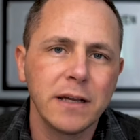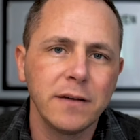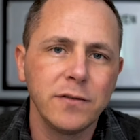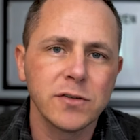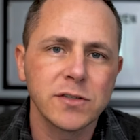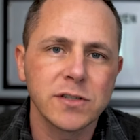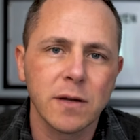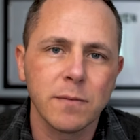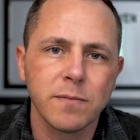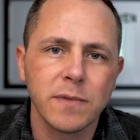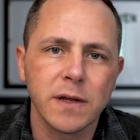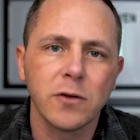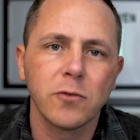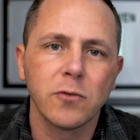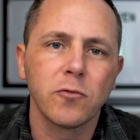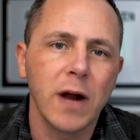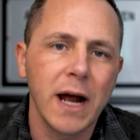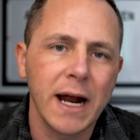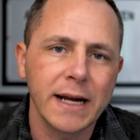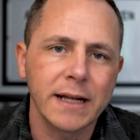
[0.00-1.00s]
you something
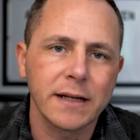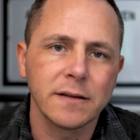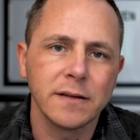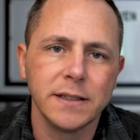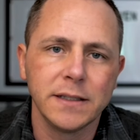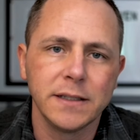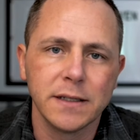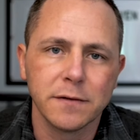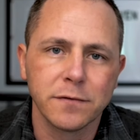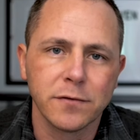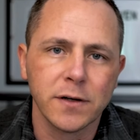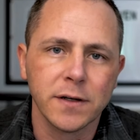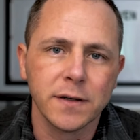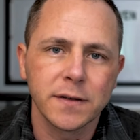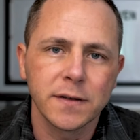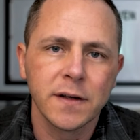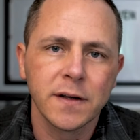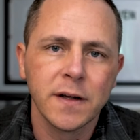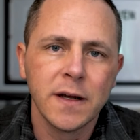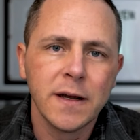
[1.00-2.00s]
radically different,
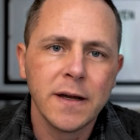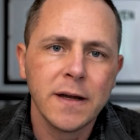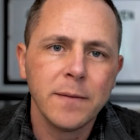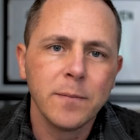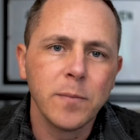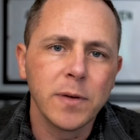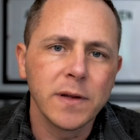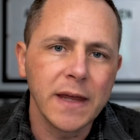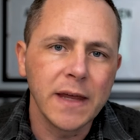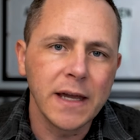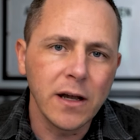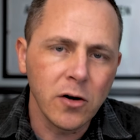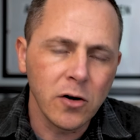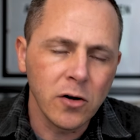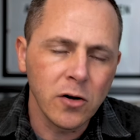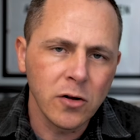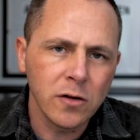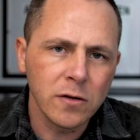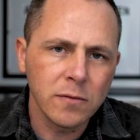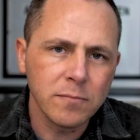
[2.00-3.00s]
but they
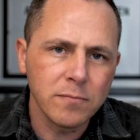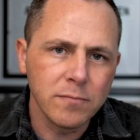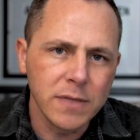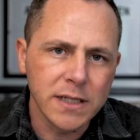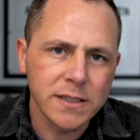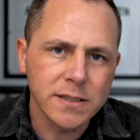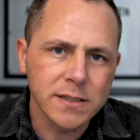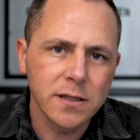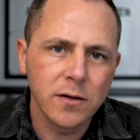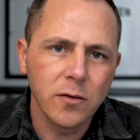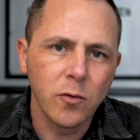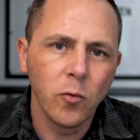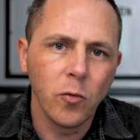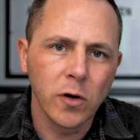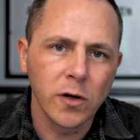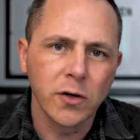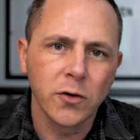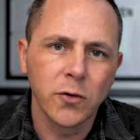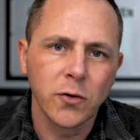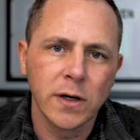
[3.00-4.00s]
all miss
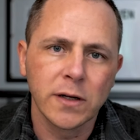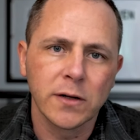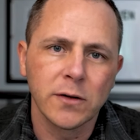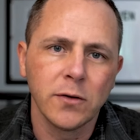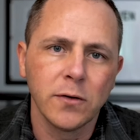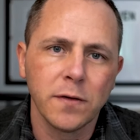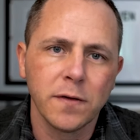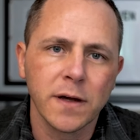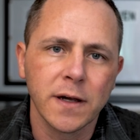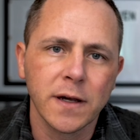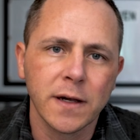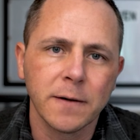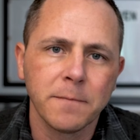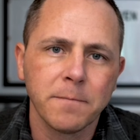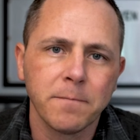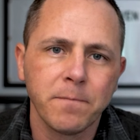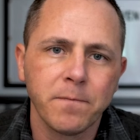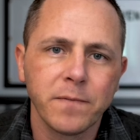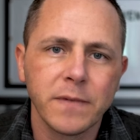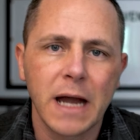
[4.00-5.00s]
one critical thing.
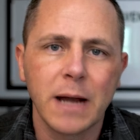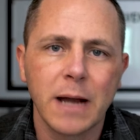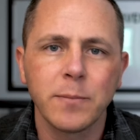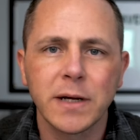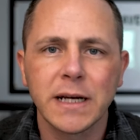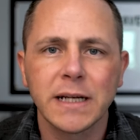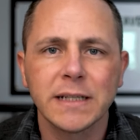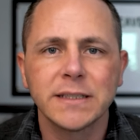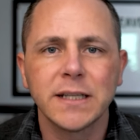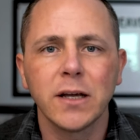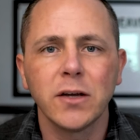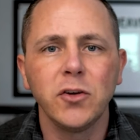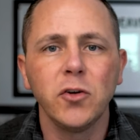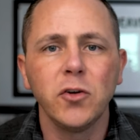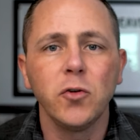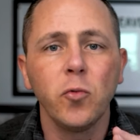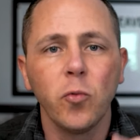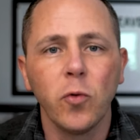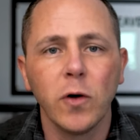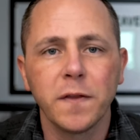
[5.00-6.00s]
I'm going to tell you
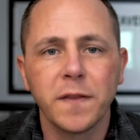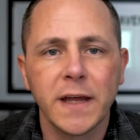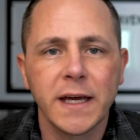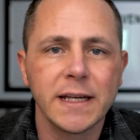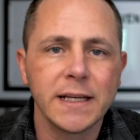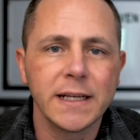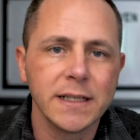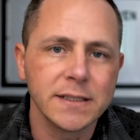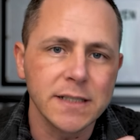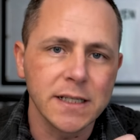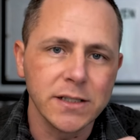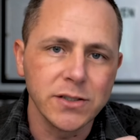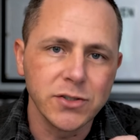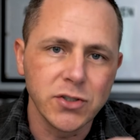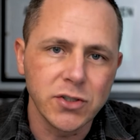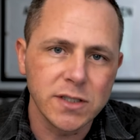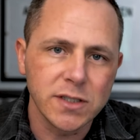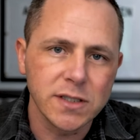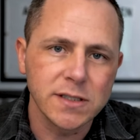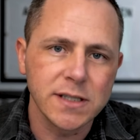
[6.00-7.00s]
what that is in
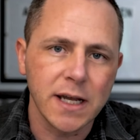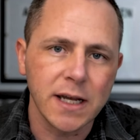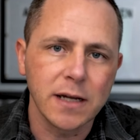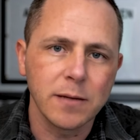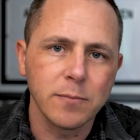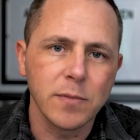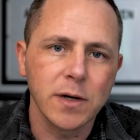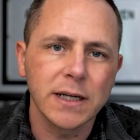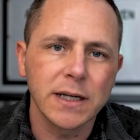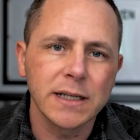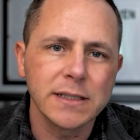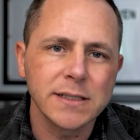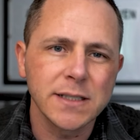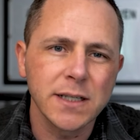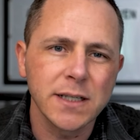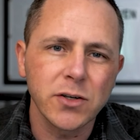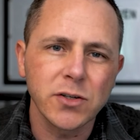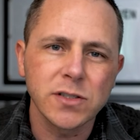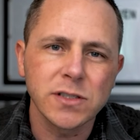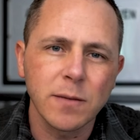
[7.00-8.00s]
just a second, but
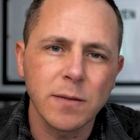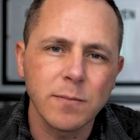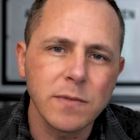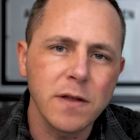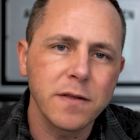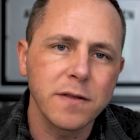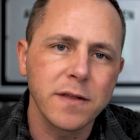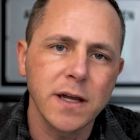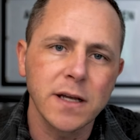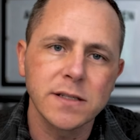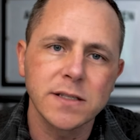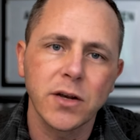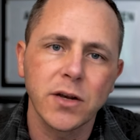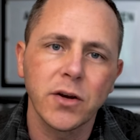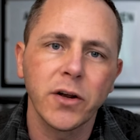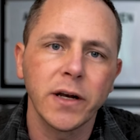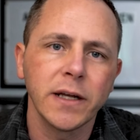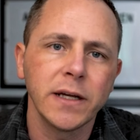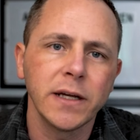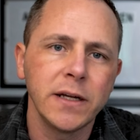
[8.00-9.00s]
consider some of the things that you're
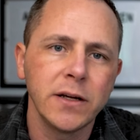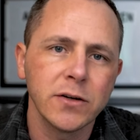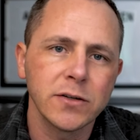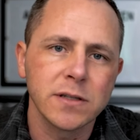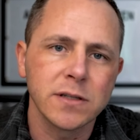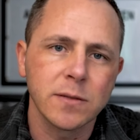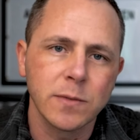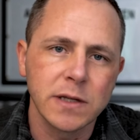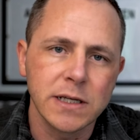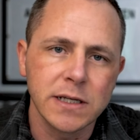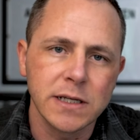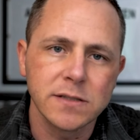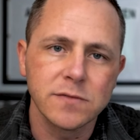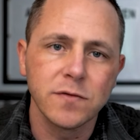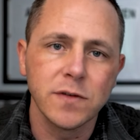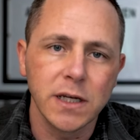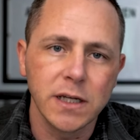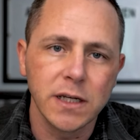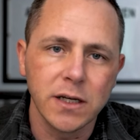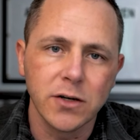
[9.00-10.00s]
going to hear some of these
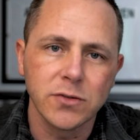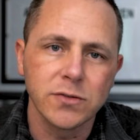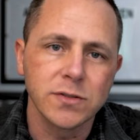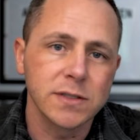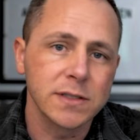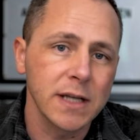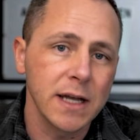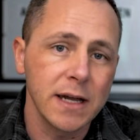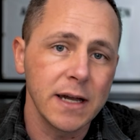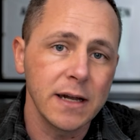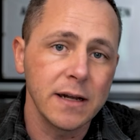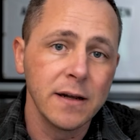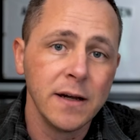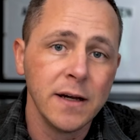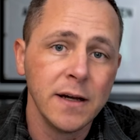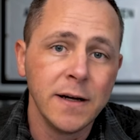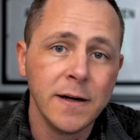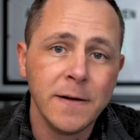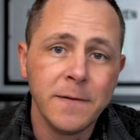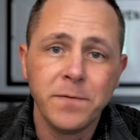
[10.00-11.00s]
videos say.
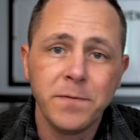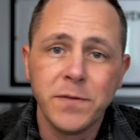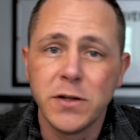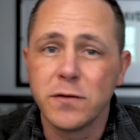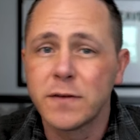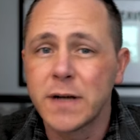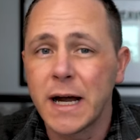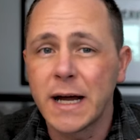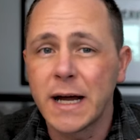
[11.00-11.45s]
You've got